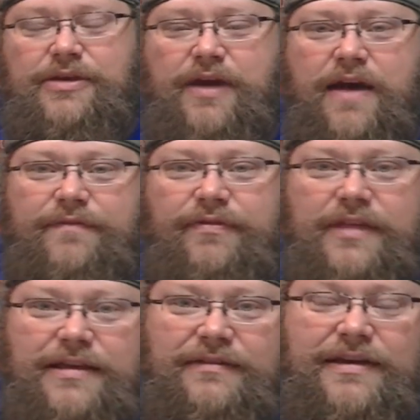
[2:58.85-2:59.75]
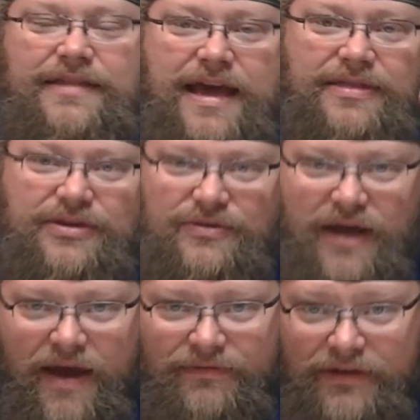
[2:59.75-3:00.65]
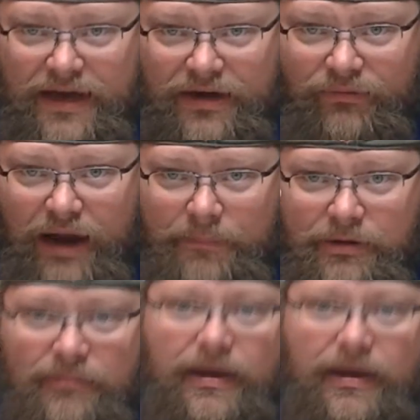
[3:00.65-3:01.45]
you have things like that you have to kind of wrap